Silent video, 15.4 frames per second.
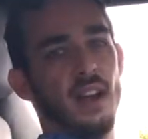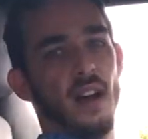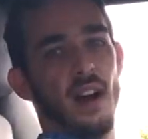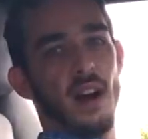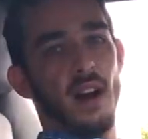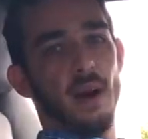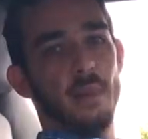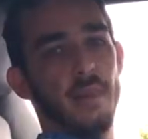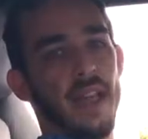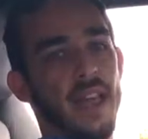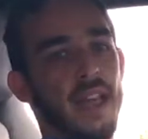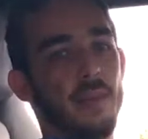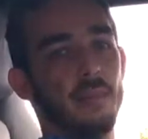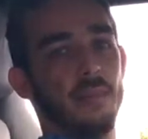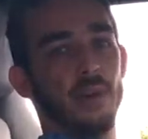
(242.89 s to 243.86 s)

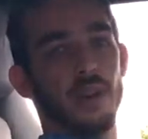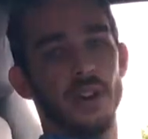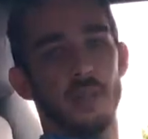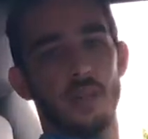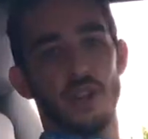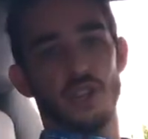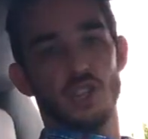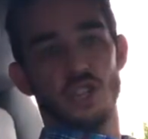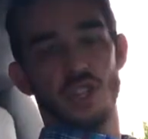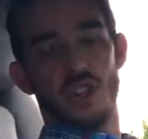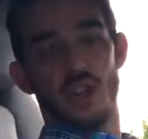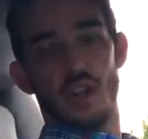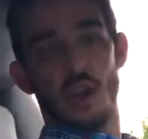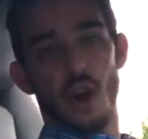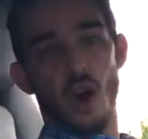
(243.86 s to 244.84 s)
and pretty much
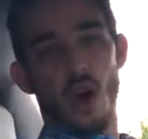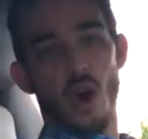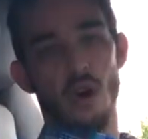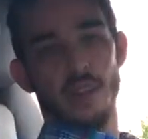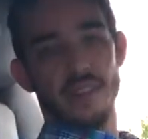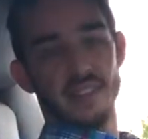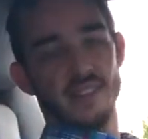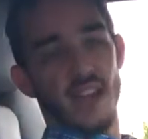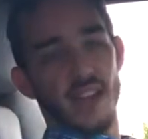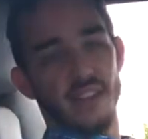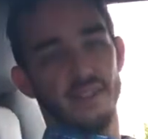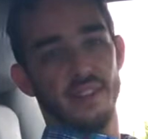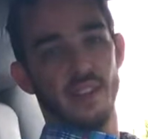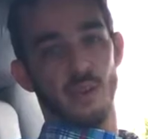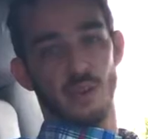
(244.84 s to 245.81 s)
all exotic
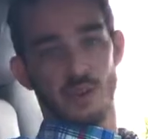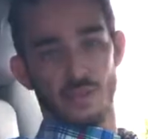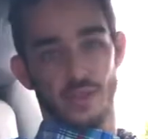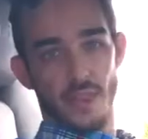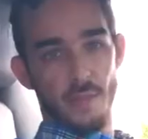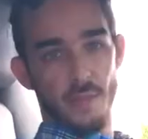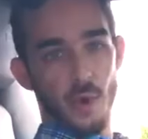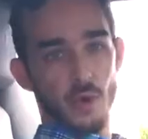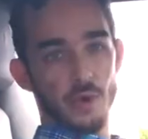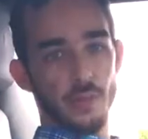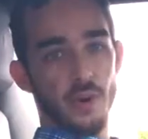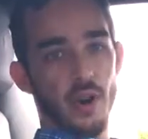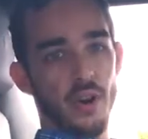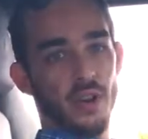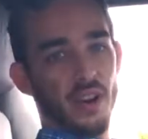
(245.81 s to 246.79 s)
vehicles for the most
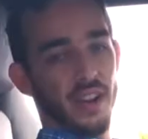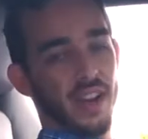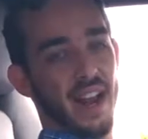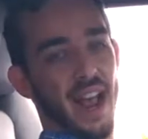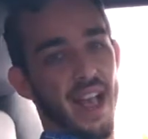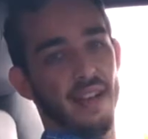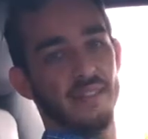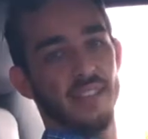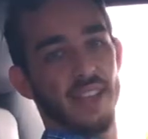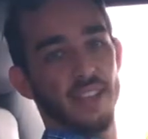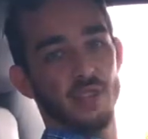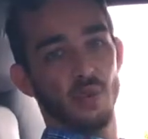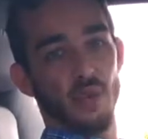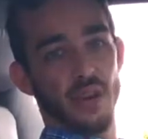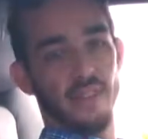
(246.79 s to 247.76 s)
part are going to have that
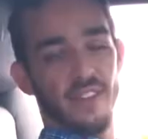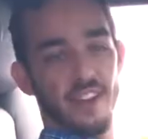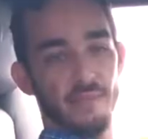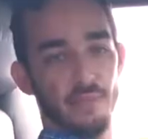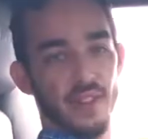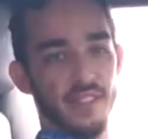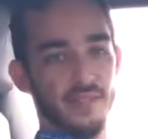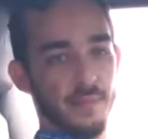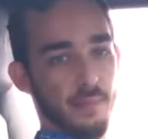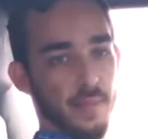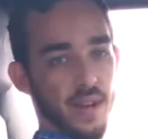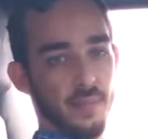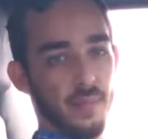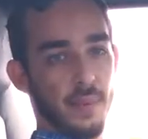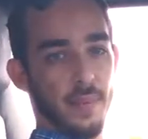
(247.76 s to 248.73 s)
25 plus
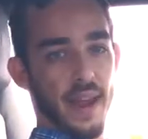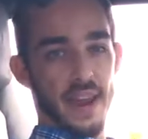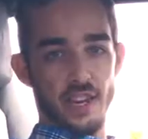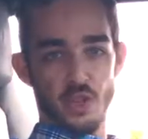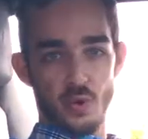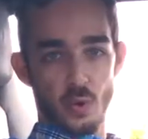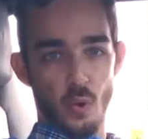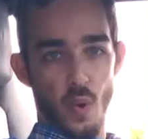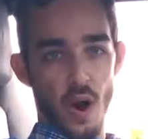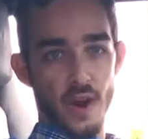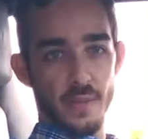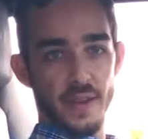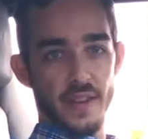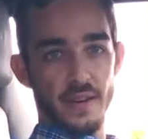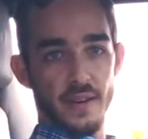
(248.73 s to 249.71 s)
minimum age
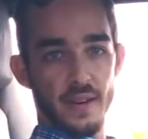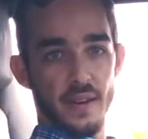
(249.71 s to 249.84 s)
requirement,